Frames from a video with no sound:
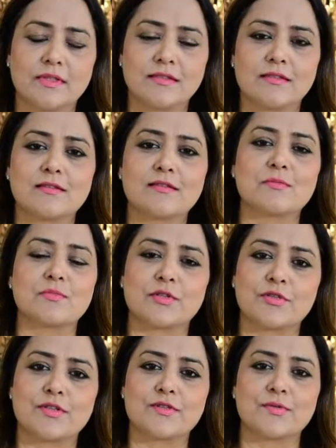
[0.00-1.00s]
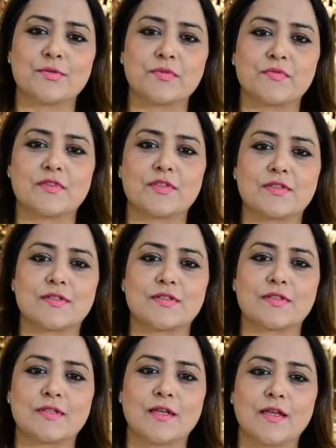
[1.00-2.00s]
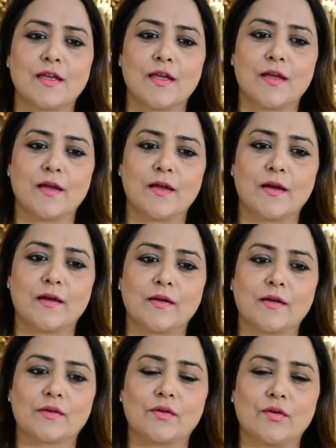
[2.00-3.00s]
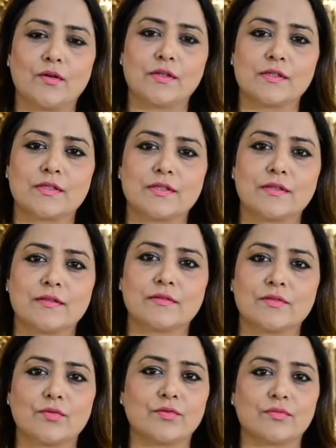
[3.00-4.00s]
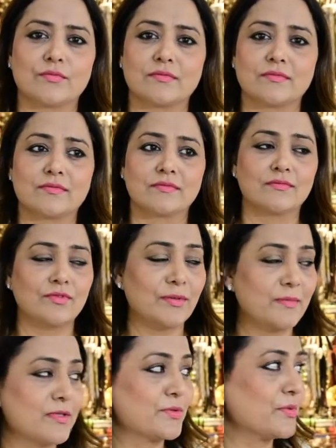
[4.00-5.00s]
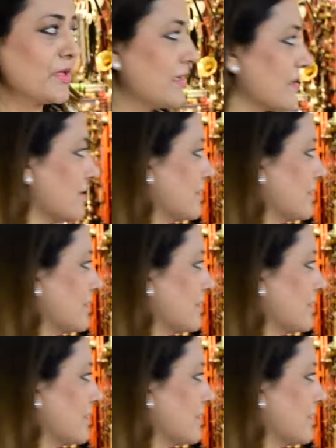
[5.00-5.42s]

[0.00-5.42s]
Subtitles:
This is matcha soak, which is called, no, what am I doing?